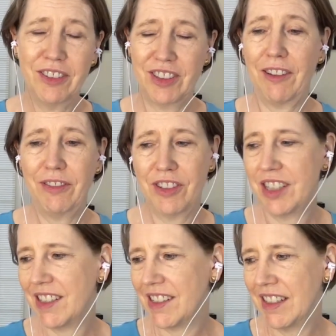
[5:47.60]

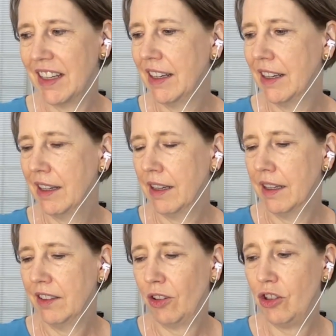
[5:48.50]
selfishness,
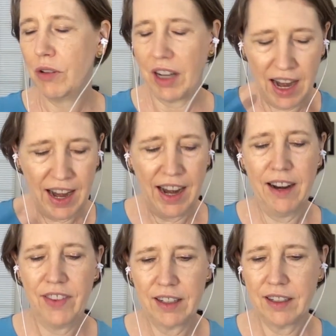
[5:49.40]
so that you can have
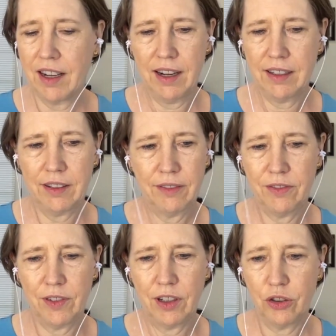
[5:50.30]
that kind of
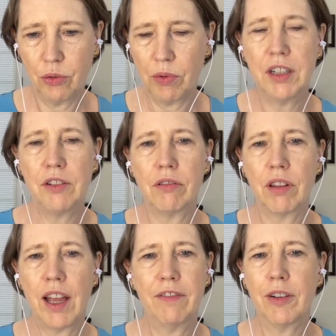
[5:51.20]
joy in your
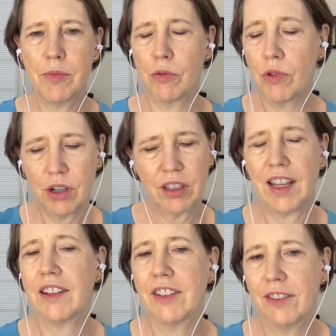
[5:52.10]
life from your work, that's